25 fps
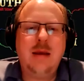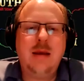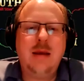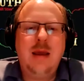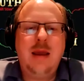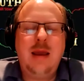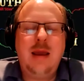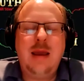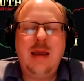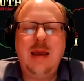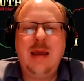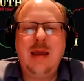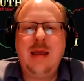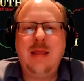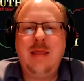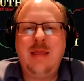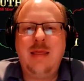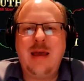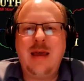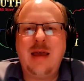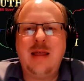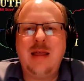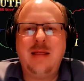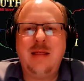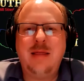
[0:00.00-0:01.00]
and
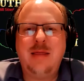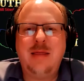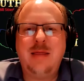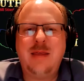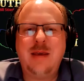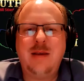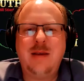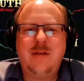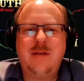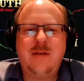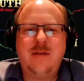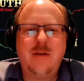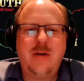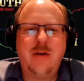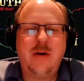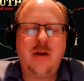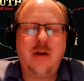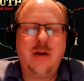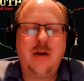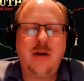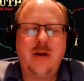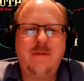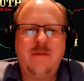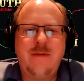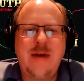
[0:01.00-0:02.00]
then the sort
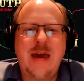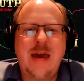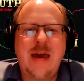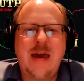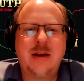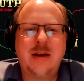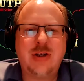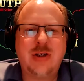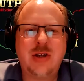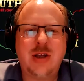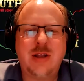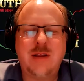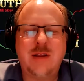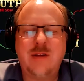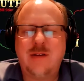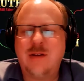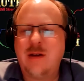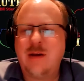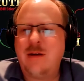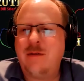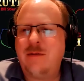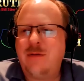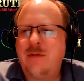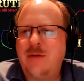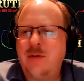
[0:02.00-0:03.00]
of factions
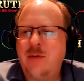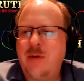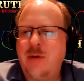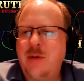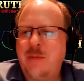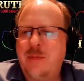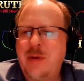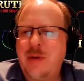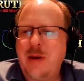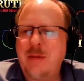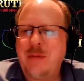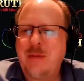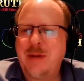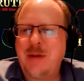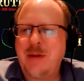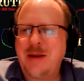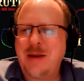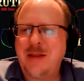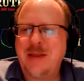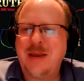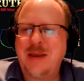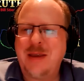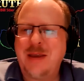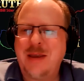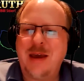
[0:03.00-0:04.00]
of the
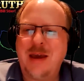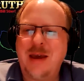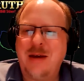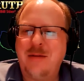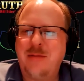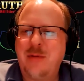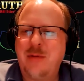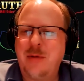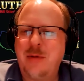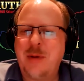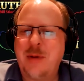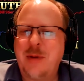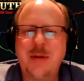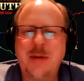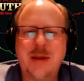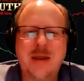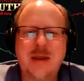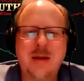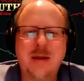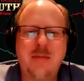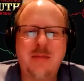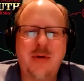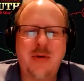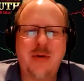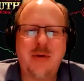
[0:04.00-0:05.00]

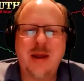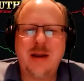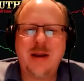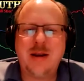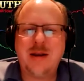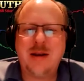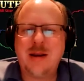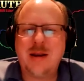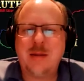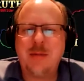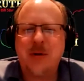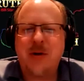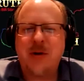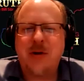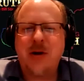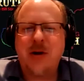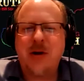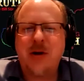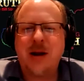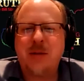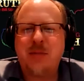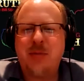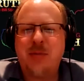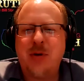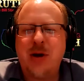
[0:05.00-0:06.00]
Republican brand, a
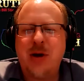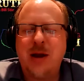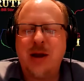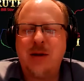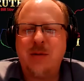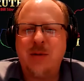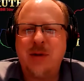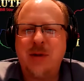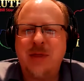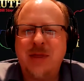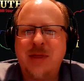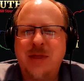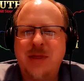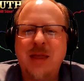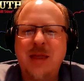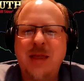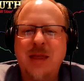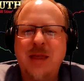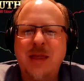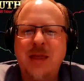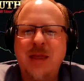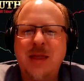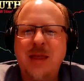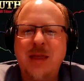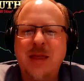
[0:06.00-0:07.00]
Democratic brand within
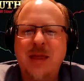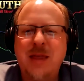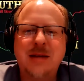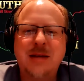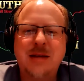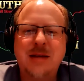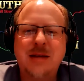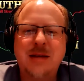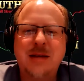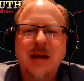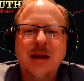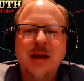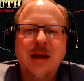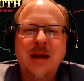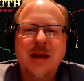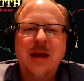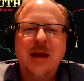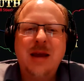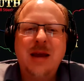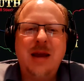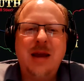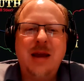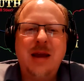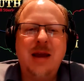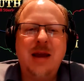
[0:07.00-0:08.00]
that.
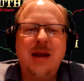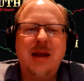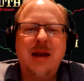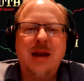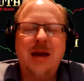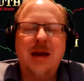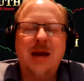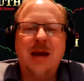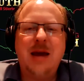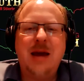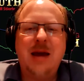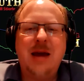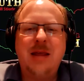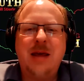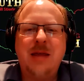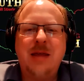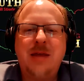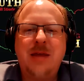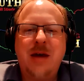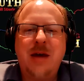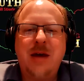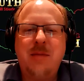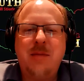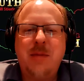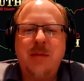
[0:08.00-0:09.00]
And I
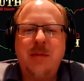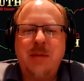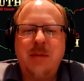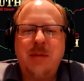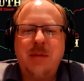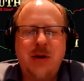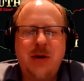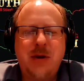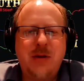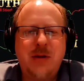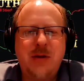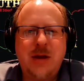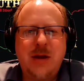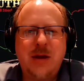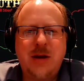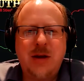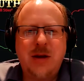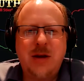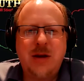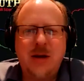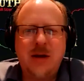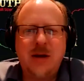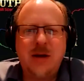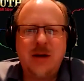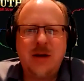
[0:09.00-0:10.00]
thought it might be a good thing
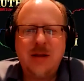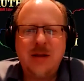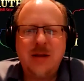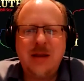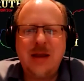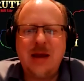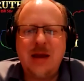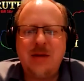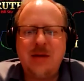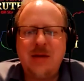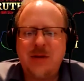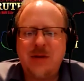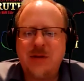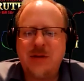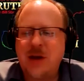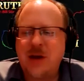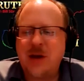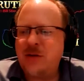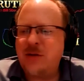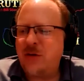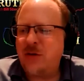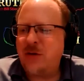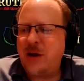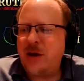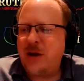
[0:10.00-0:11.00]
to have a
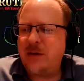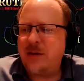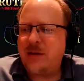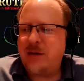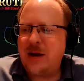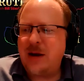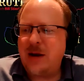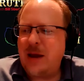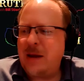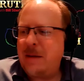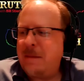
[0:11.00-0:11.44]
discussion around today.